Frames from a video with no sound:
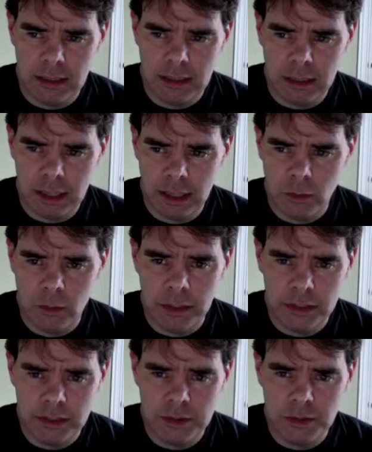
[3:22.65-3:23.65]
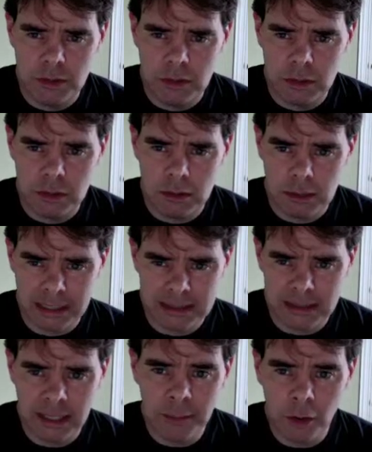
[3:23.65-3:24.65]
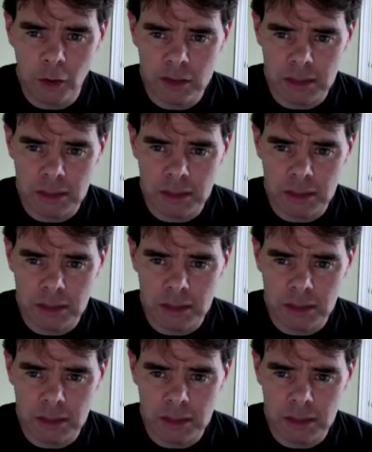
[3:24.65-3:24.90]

how do I do less demos?